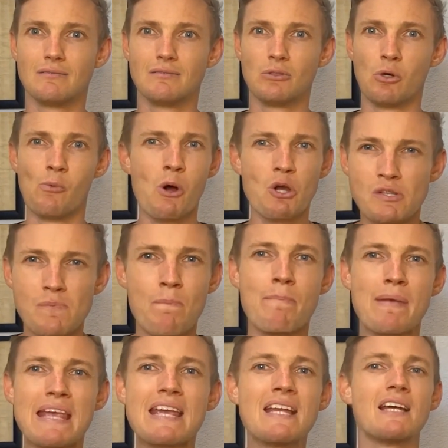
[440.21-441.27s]
almost
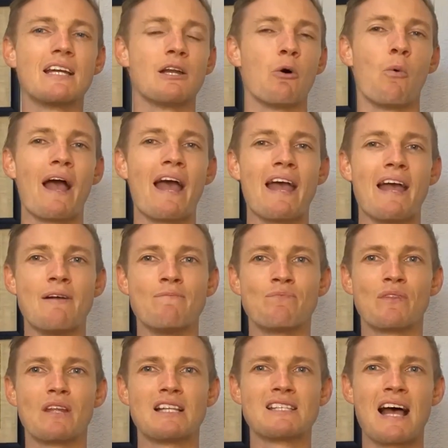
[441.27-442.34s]
mean in a way.
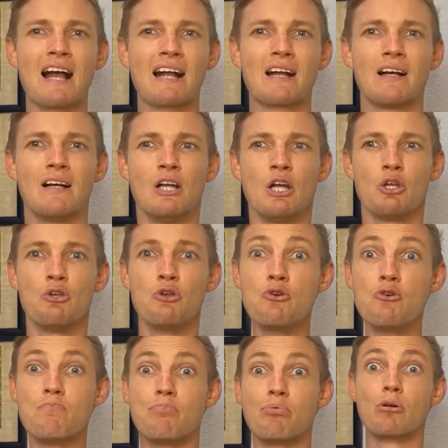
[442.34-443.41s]
It's like
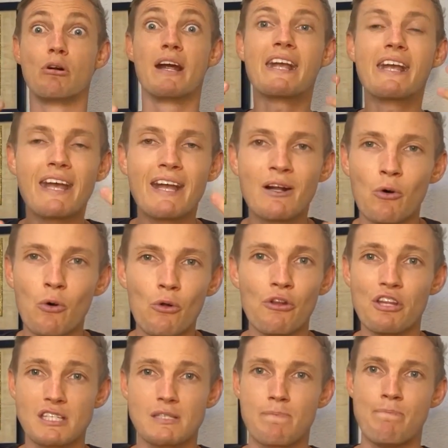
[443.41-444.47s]
you bringing all
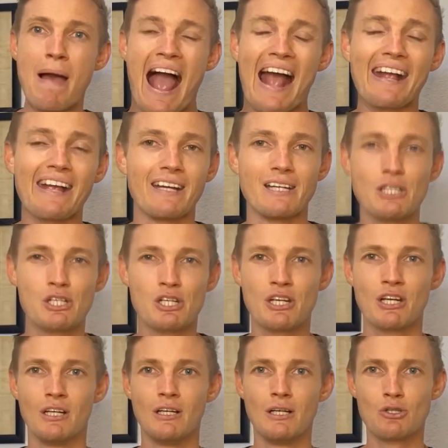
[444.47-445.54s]
this
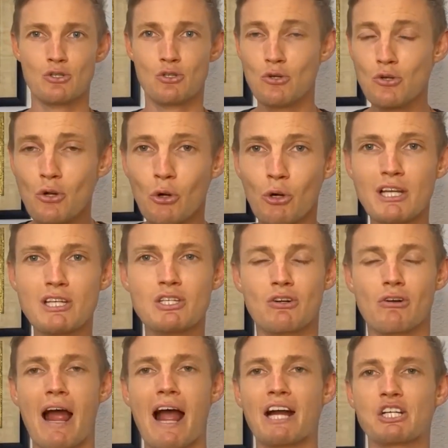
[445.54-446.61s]
baggage to your
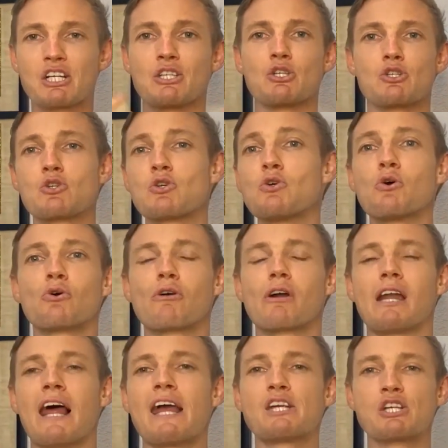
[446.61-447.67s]
interactions, to your
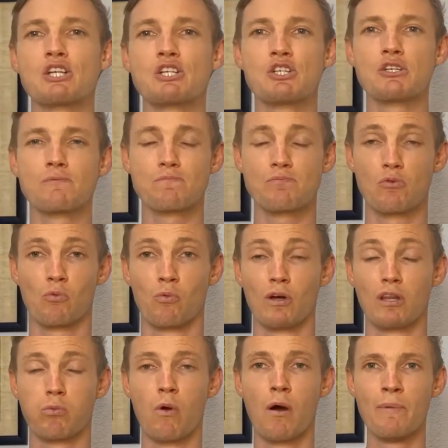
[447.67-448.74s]
relationship
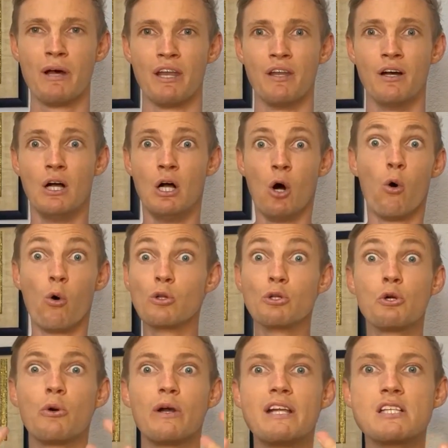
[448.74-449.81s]
with women, all
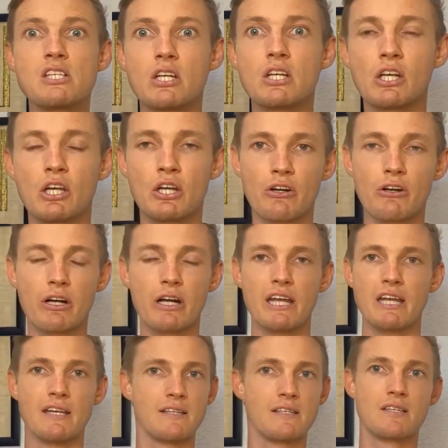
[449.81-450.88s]
your
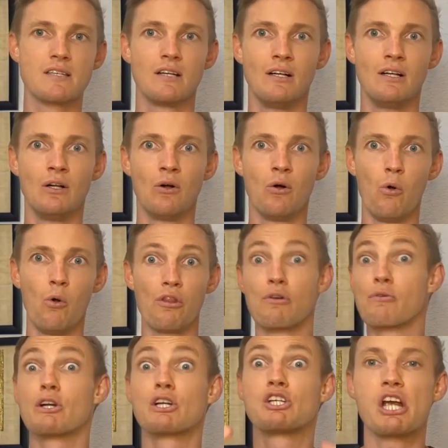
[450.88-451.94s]
insecurities, all the
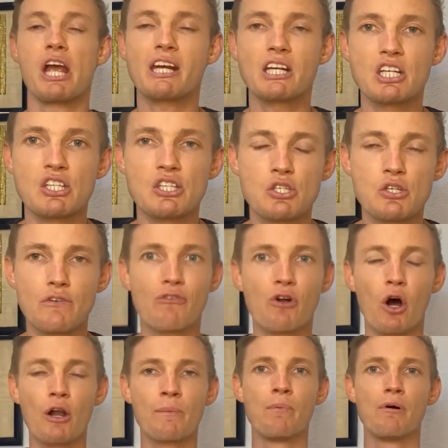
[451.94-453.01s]
rejections you've
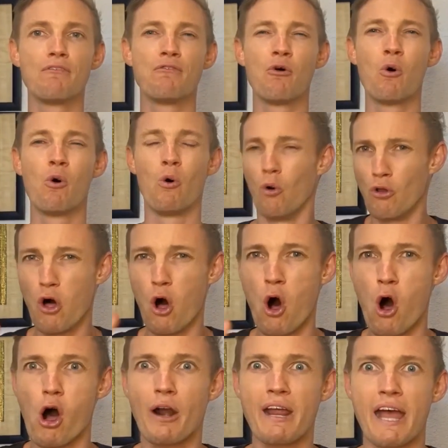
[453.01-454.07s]
gotten before, all the
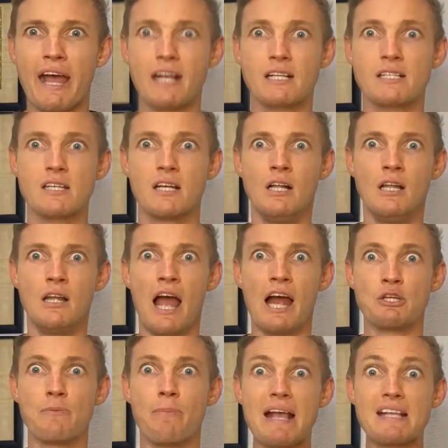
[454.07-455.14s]
heartaches.
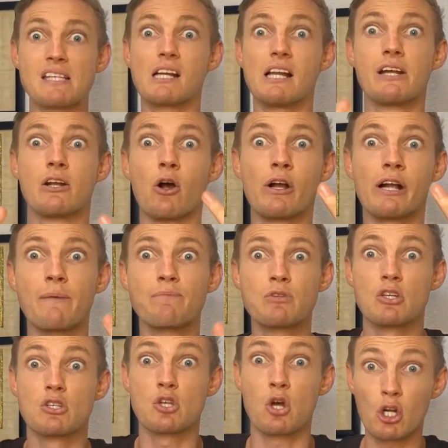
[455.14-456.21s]
And you're basically going up to
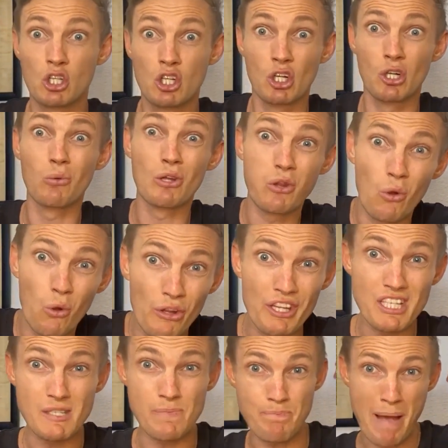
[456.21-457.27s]
this hot girl with all
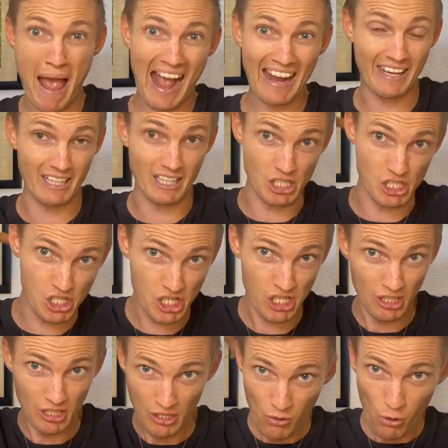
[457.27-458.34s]
this
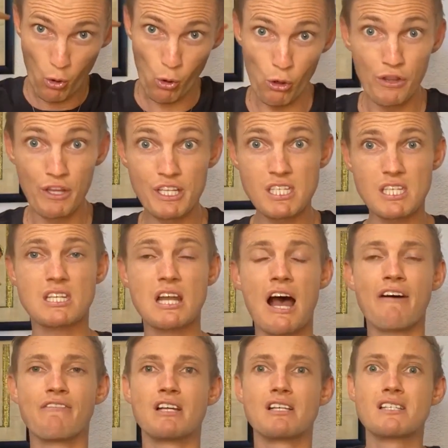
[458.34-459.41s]
baggage, all this
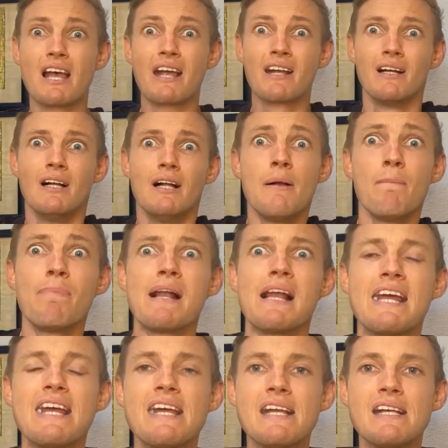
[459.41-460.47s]
stuff, and saying,
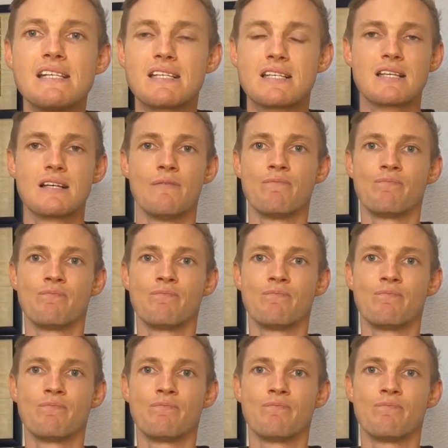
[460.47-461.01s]
please,